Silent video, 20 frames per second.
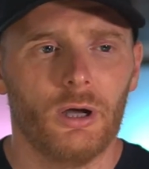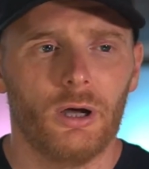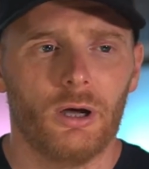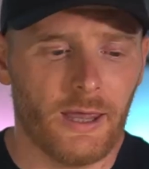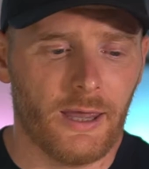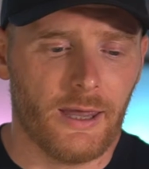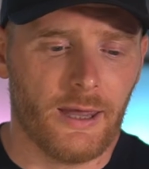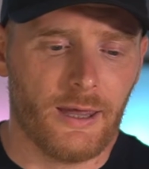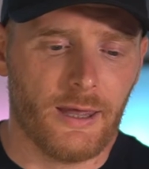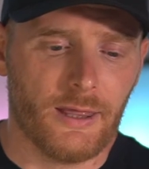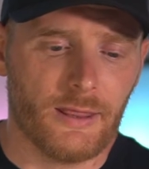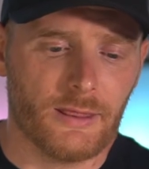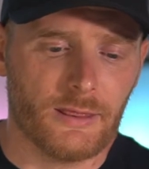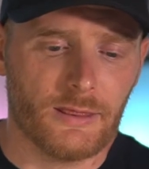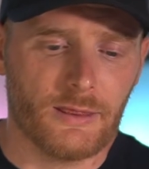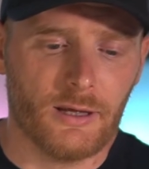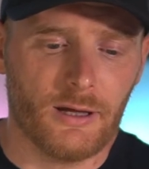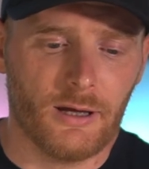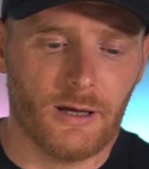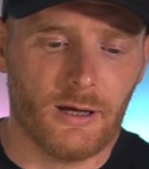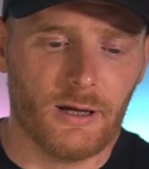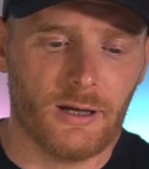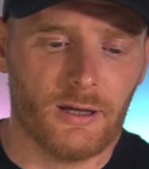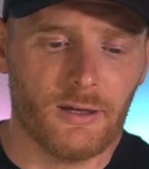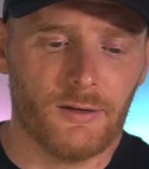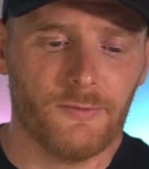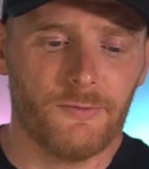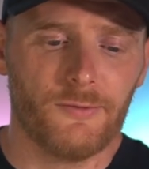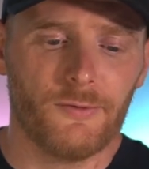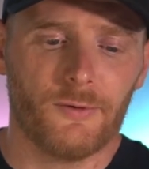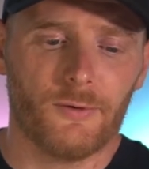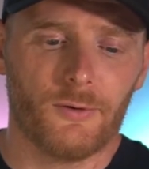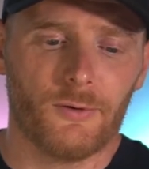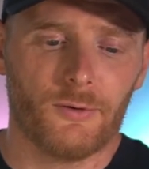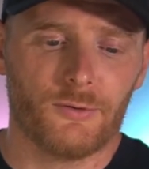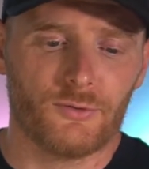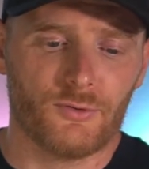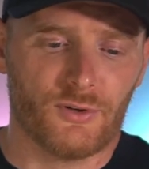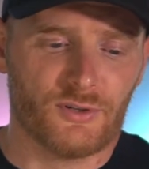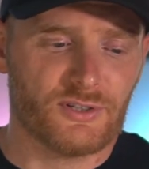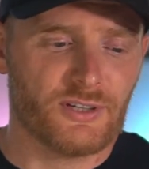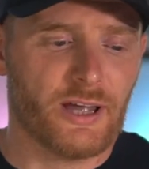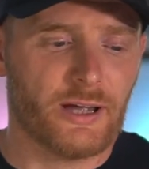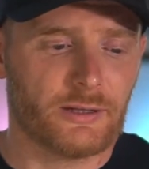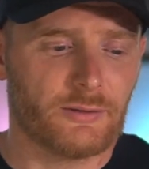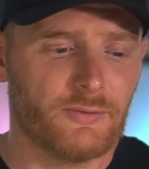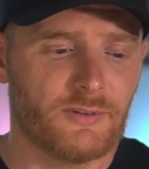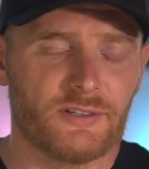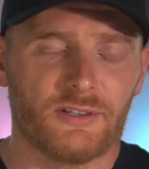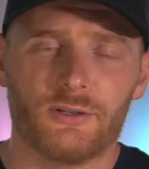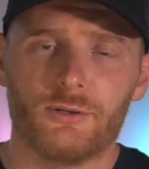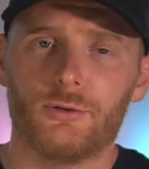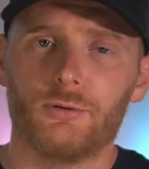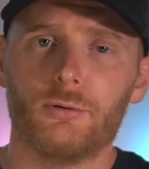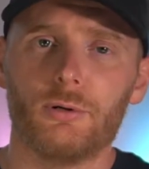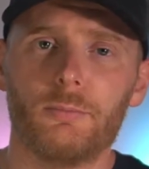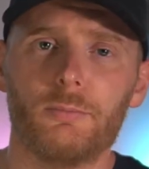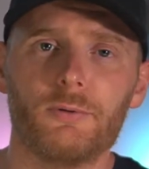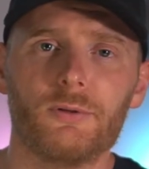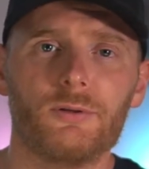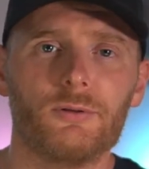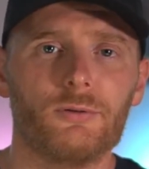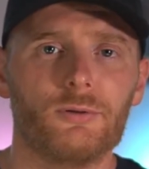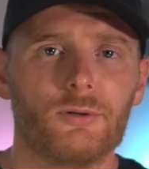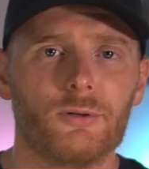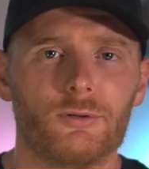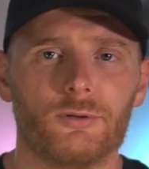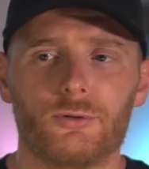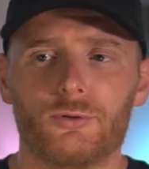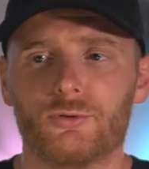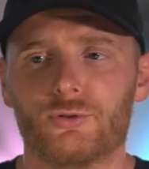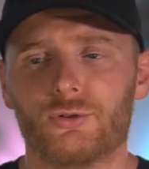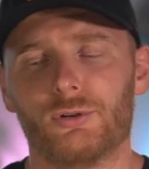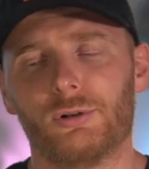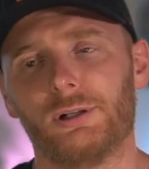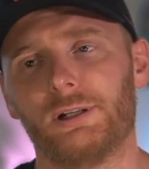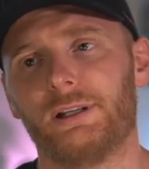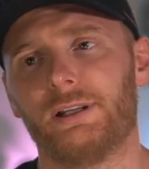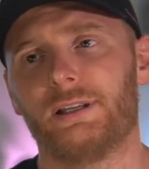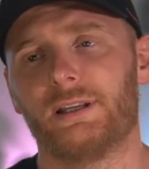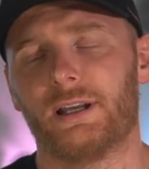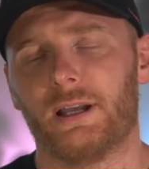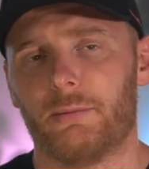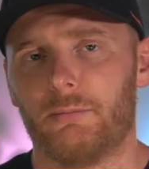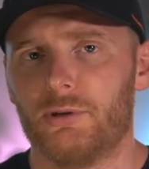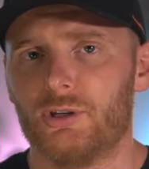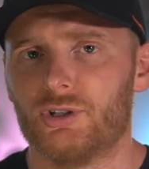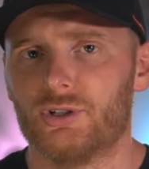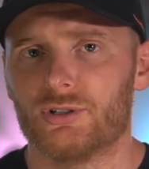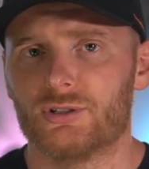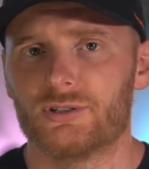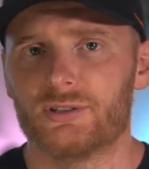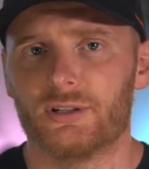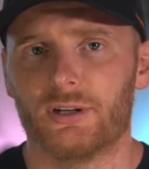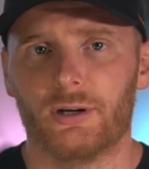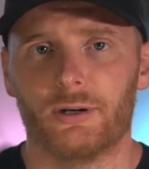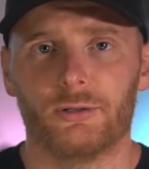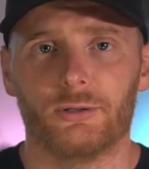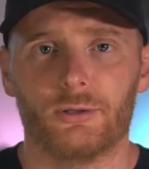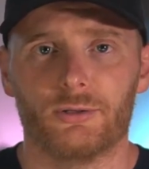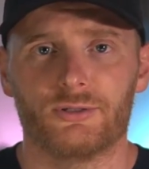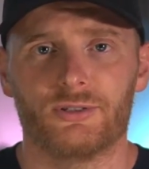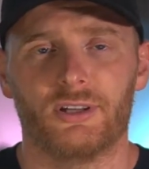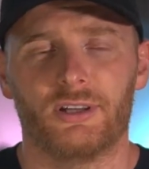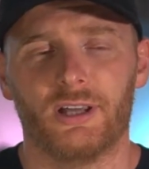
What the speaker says: And if you transact within European Union, usually commissions are not that